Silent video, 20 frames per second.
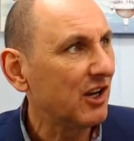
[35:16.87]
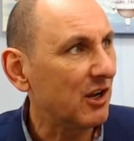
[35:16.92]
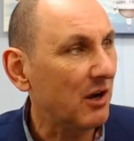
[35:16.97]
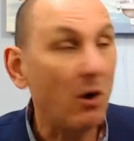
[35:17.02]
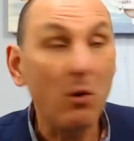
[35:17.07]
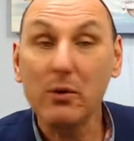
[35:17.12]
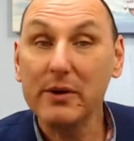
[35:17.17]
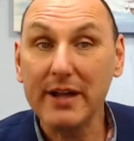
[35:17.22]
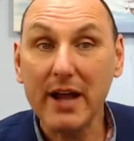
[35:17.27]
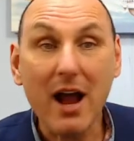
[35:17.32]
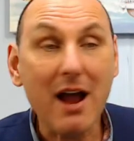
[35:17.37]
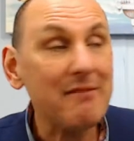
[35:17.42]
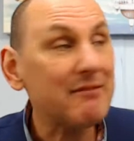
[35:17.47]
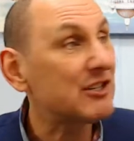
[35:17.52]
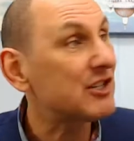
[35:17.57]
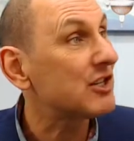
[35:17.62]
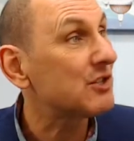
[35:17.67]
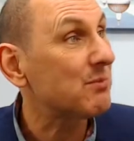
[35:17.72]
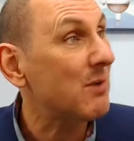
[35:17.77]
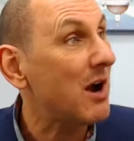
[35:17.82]
Oh, the
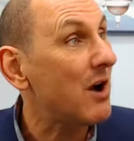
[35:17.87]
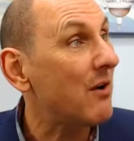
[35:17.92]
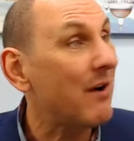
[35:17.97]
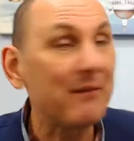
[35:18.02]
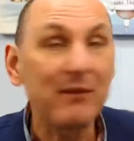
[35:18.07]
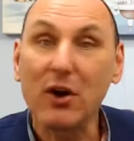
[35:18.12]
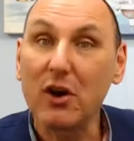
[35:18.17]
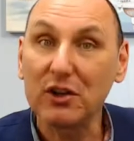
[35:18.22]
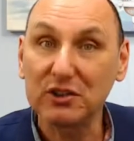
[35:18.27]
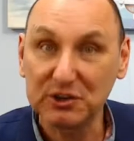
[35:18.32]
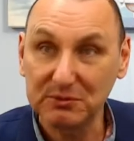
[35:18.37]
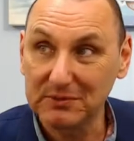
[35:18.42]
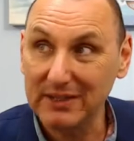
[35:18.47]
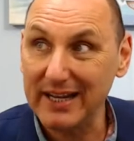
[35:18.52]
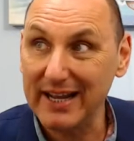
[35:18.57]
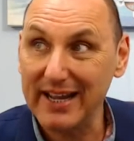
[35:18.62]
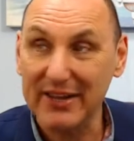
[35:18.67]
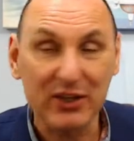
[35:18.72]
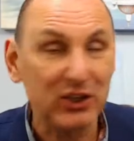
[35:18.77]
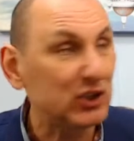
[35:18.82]
Irish as well. I've got to
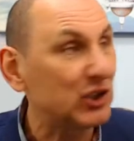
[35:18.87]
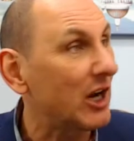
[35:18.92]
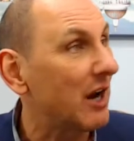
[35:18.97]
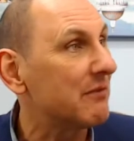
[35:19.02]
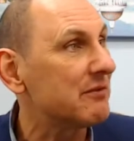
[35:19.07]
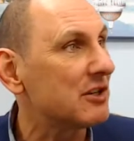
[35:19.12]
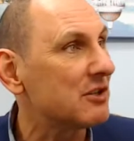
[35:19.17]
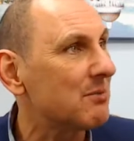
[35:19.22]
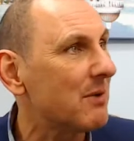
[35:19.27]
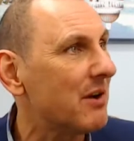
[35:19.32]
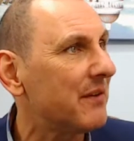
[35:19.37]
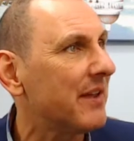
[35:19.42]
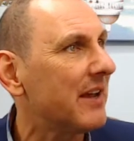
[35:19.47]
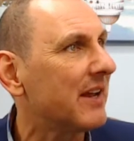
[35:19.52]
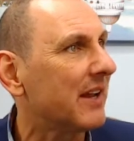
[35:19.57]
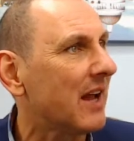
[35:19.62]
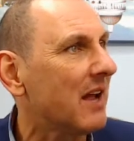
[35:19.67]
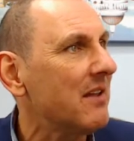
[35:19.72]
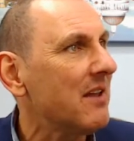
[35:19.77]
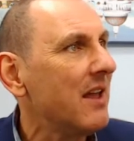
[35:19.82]
clear the shelves as well. There
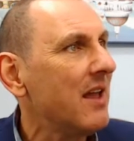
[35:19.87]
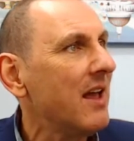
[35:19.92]
you go.